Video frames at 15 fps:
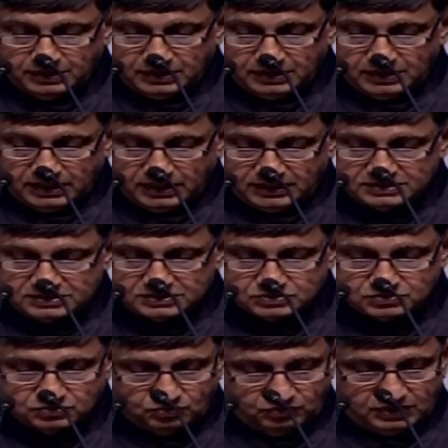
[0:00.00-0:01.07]
has its
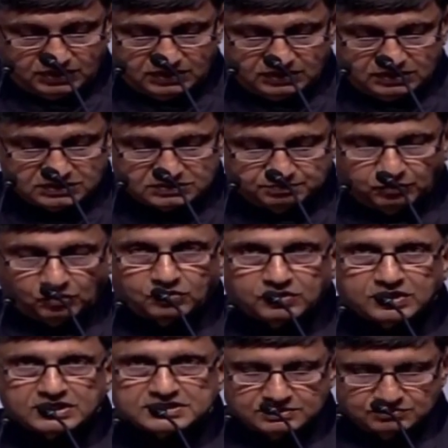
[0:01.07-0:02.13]
root in this
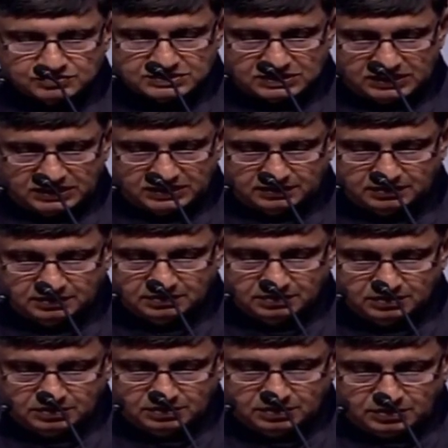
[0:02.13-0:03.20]
progressive state.
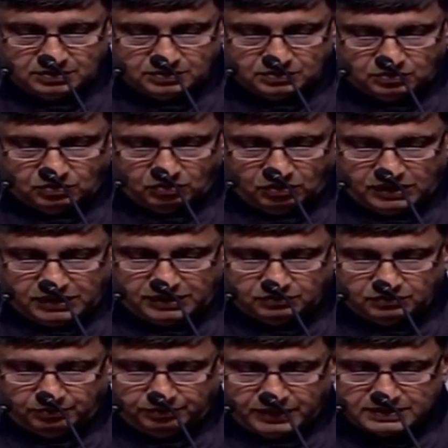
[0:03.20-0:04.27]
Torrent
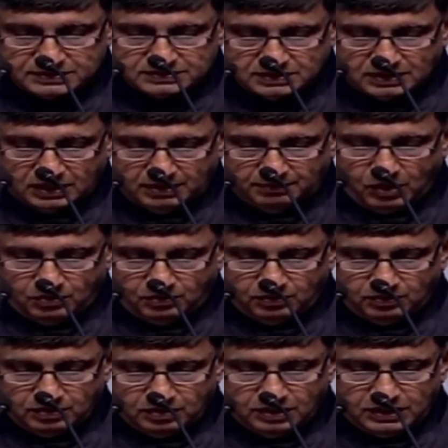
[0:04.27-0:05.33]
Group has about
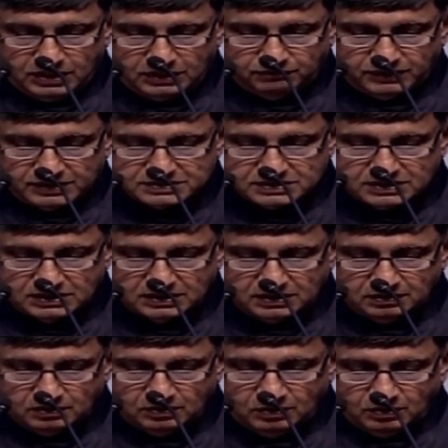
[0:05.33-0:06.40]
uh, invested
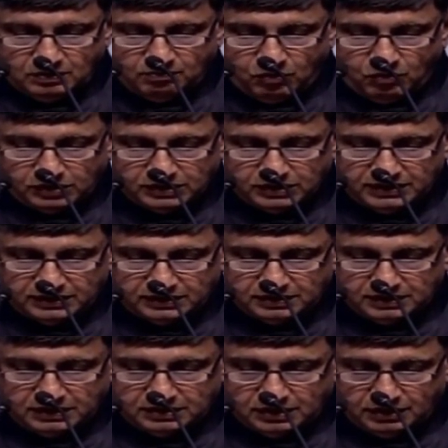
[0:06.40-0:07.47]
more than
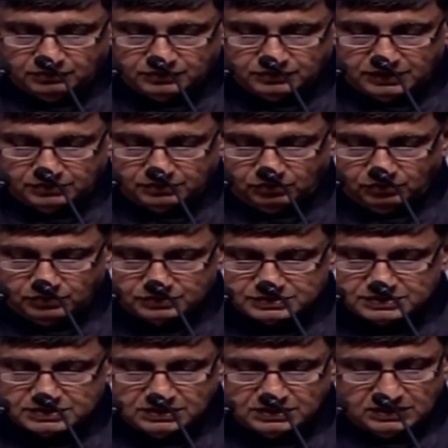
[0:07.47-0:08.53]
30,000 crores
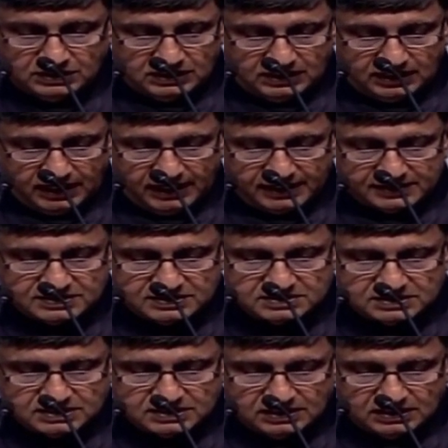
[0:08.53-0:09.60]
in
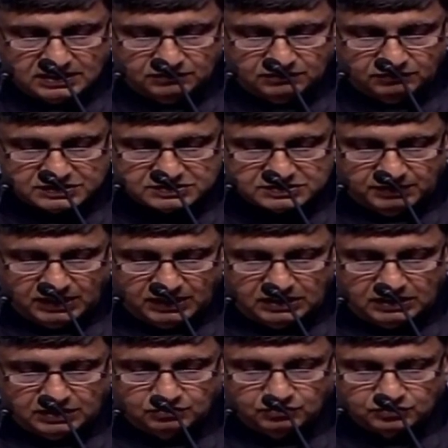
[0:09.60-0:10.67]
existing investment
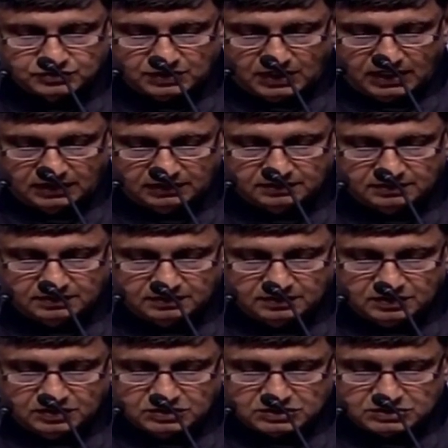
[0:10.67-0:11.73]
in Gujarat,
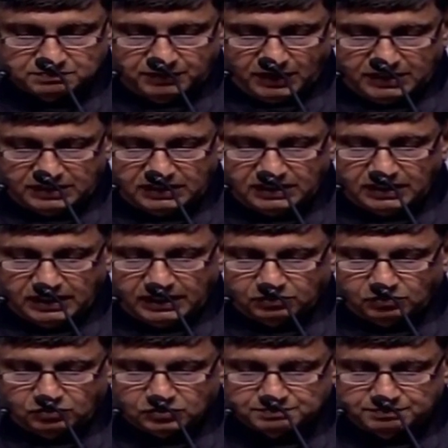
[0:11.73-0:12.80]
spanning
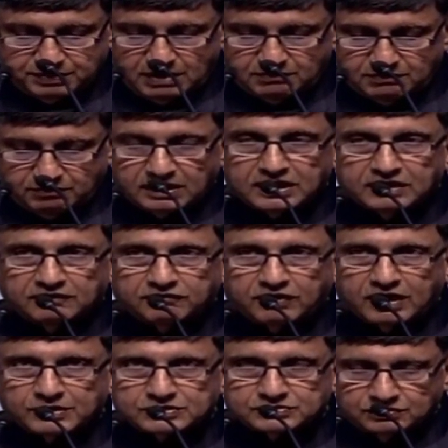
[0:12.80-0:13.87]
across power and
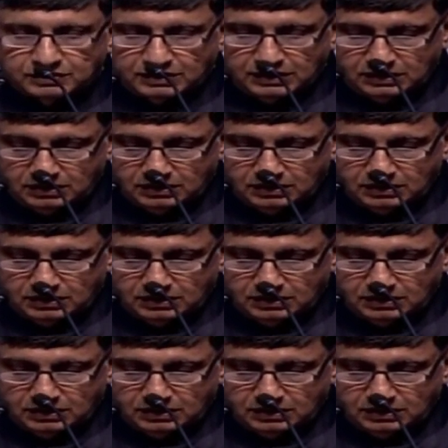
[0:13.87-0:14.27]
pharmaceutical